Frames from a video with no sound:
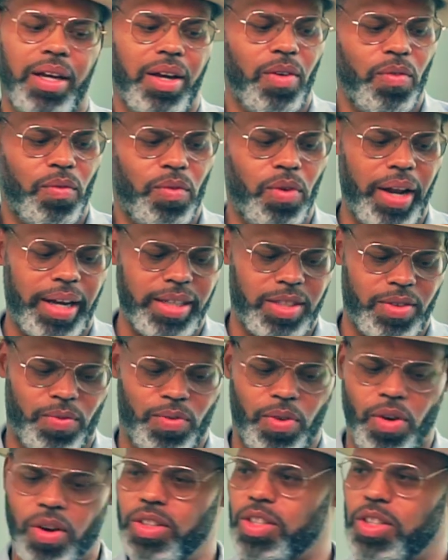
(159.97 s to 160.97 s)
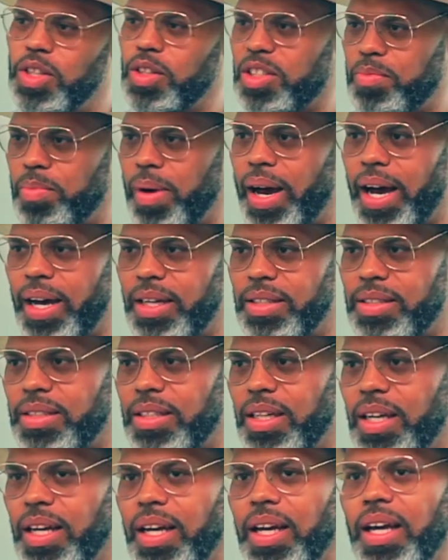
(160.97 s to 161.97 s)
for some furniture spots.
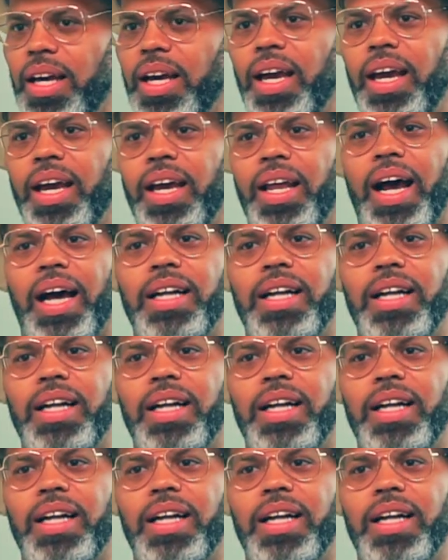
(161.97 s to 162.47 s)
And I